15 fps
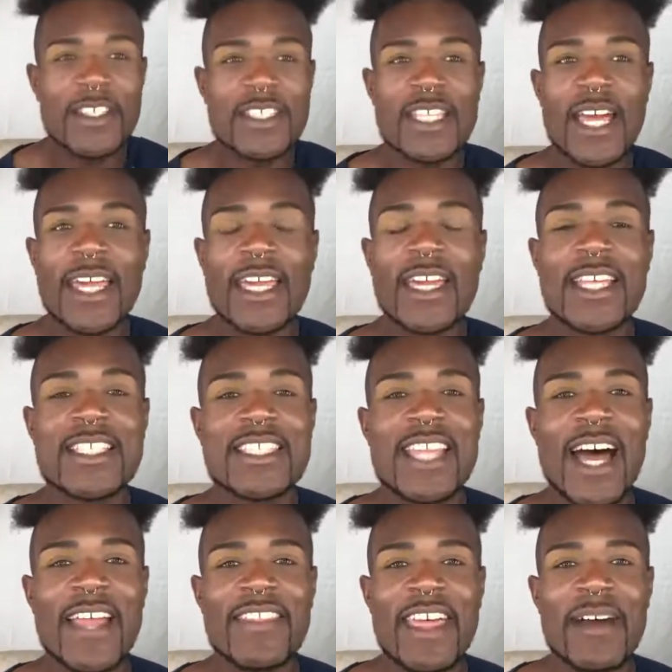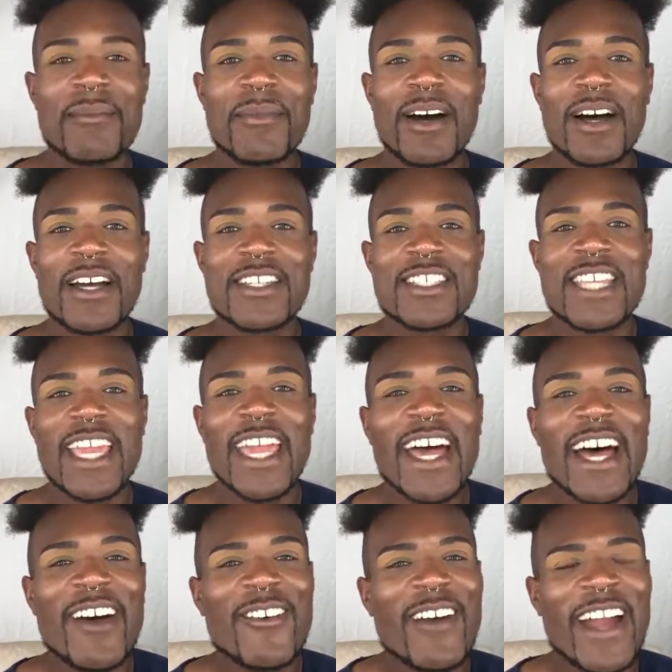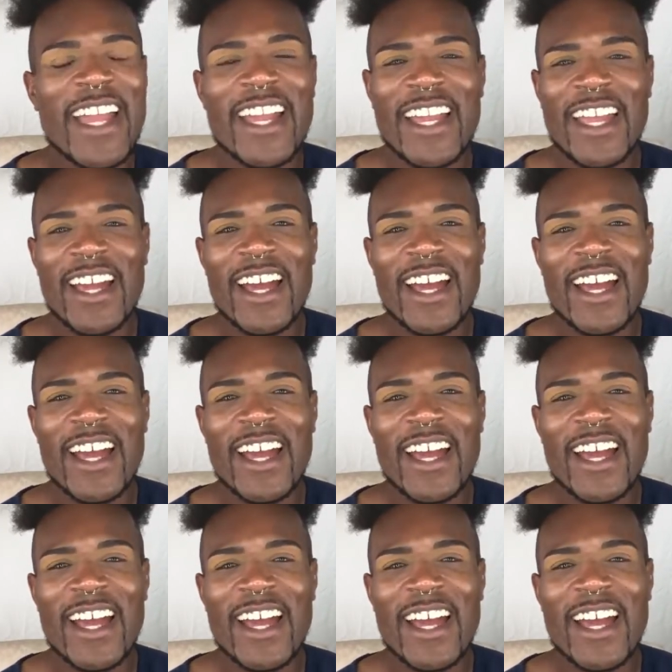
is like, it's not that much. Yeah, right?